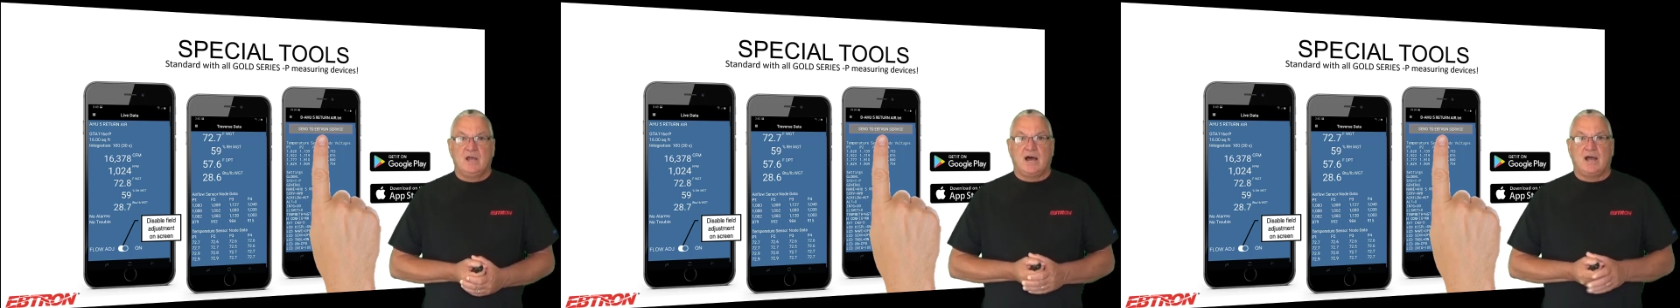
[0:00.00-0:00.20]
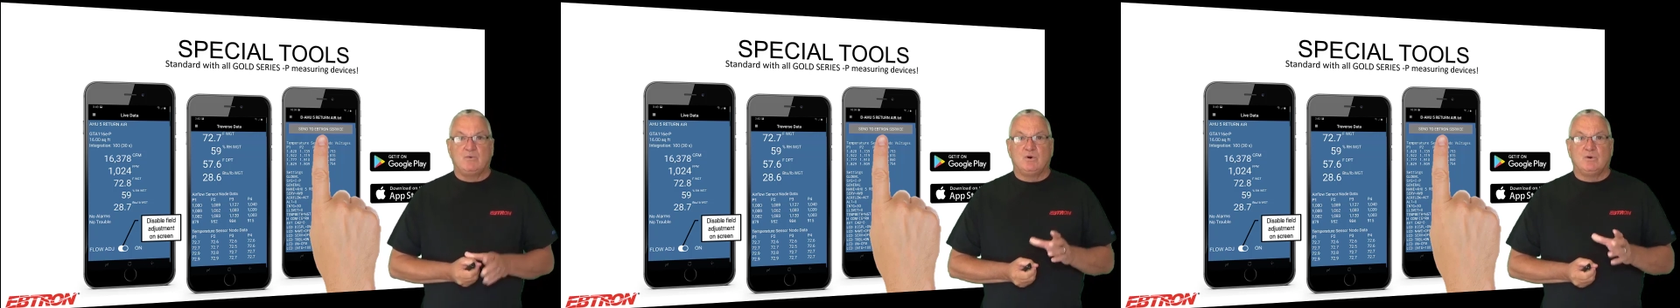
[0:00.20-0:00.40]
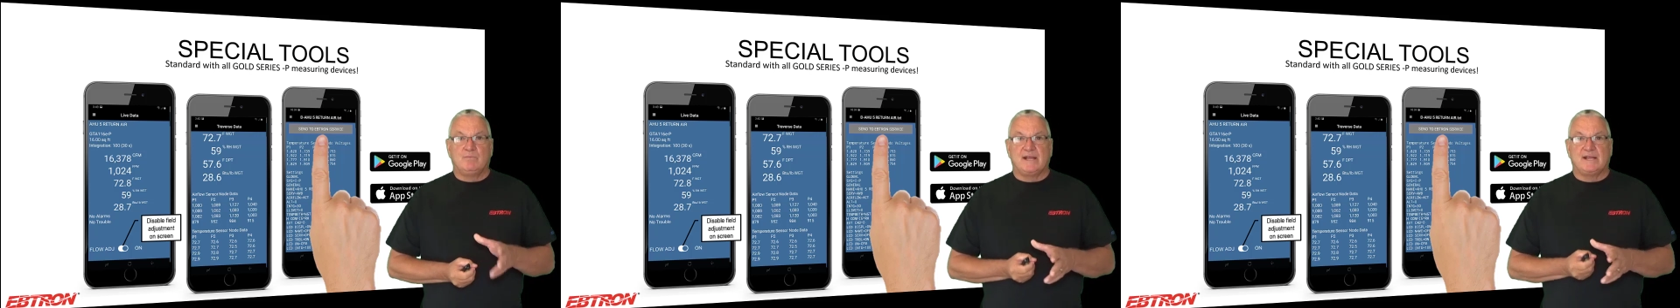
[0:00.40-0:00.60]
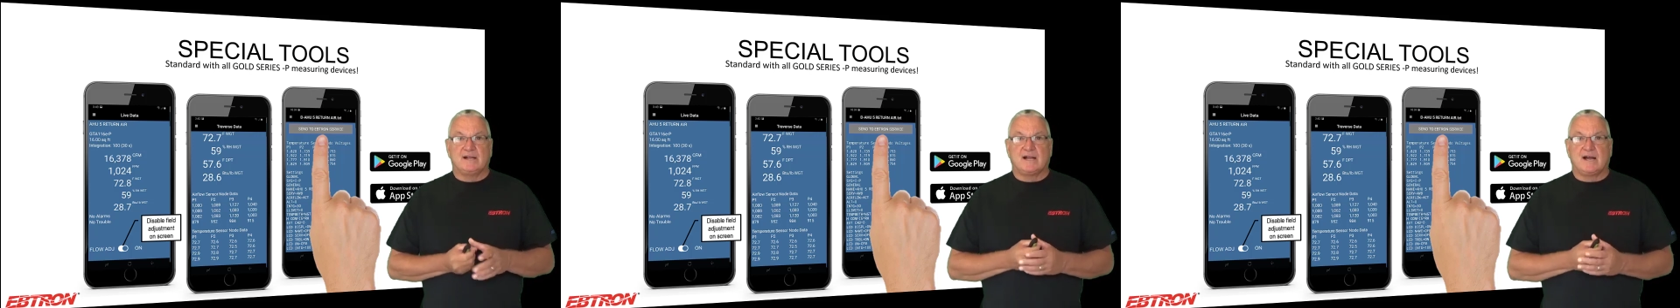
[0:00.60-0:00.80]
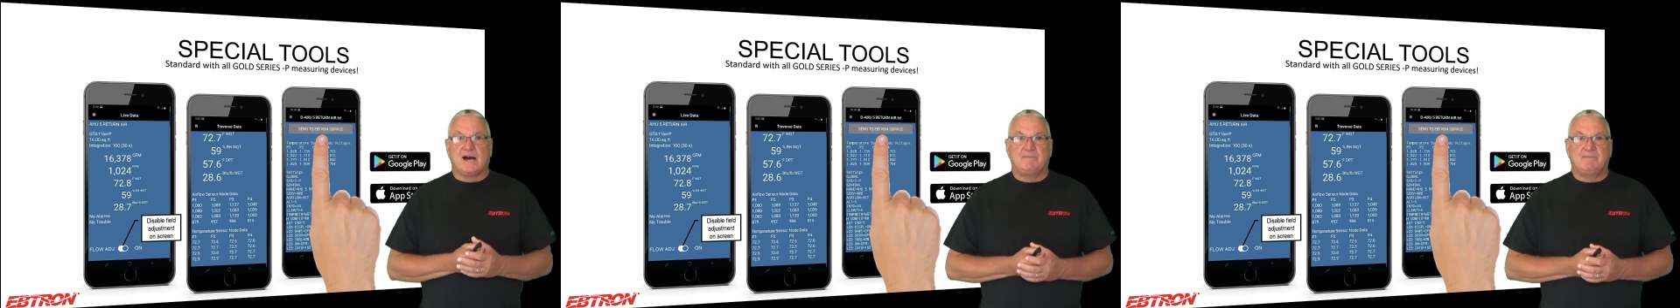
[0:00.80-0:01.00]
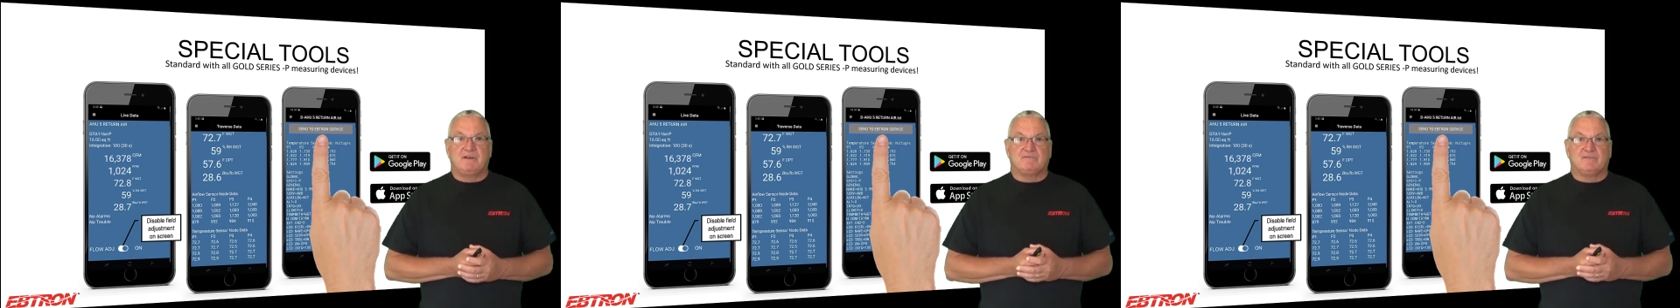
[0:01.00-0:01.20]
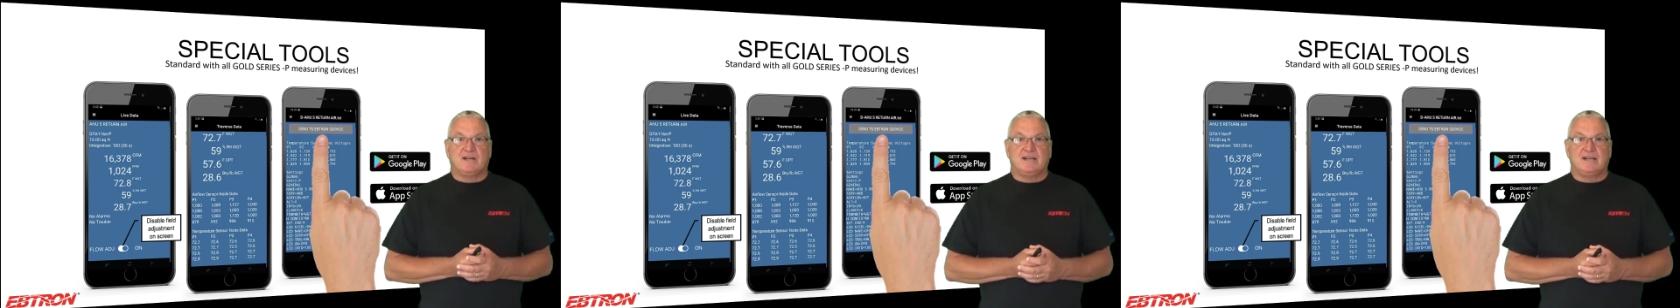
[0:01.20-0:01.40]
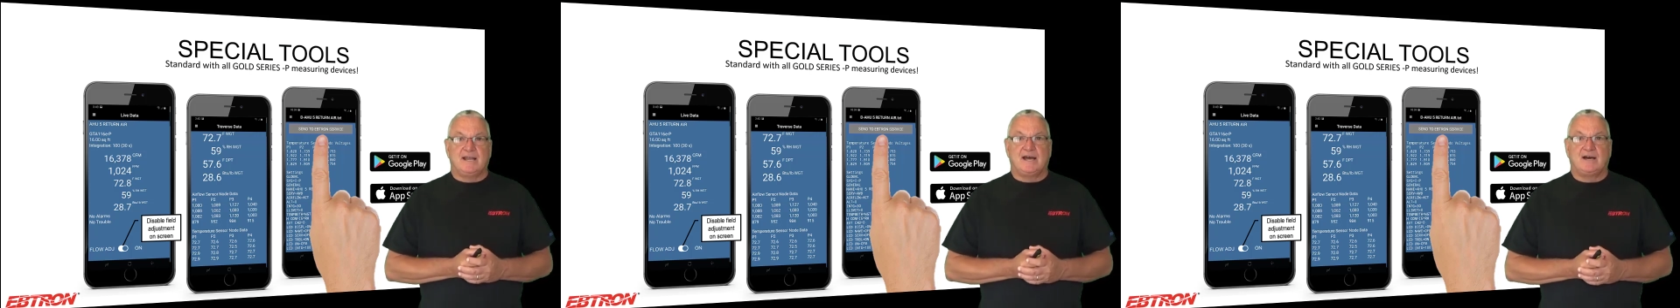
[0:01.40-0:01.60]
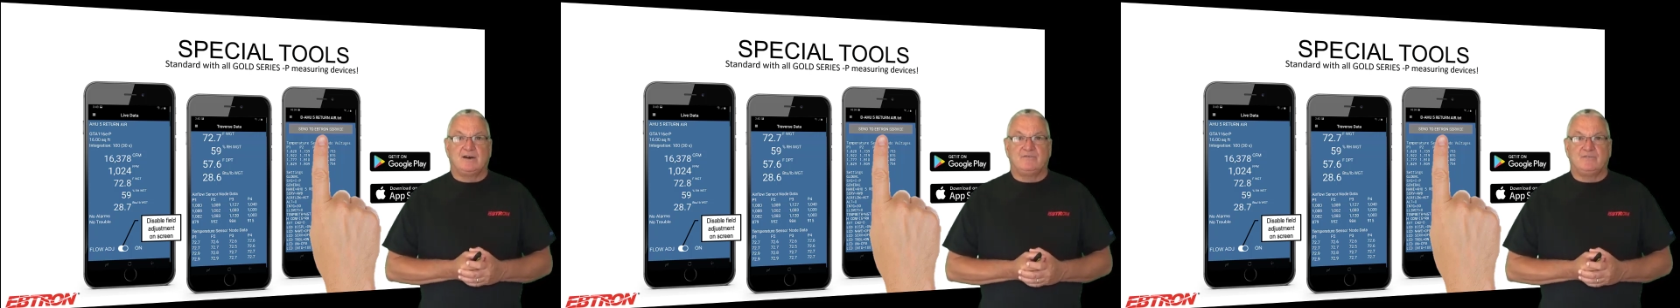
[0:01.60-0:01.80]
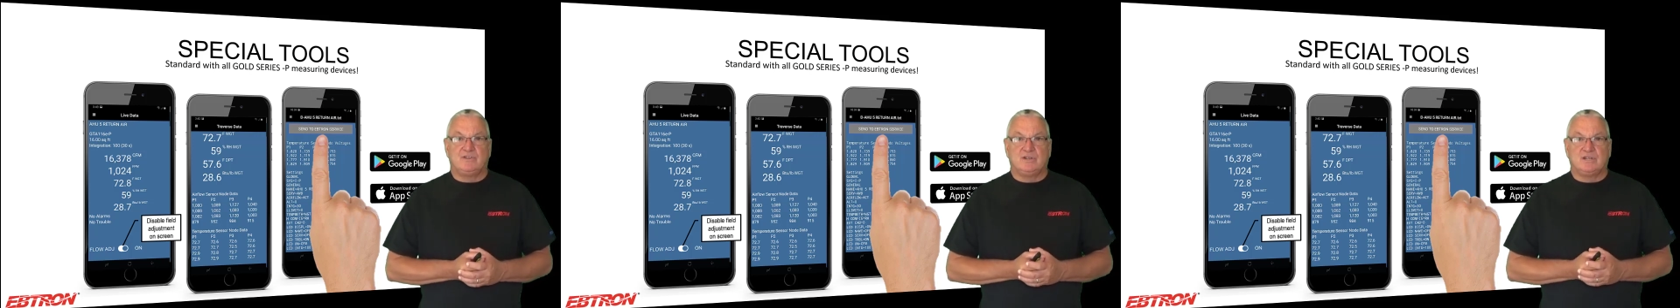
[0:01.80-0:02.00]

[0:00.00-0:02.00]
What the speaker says: I will make a comment right now.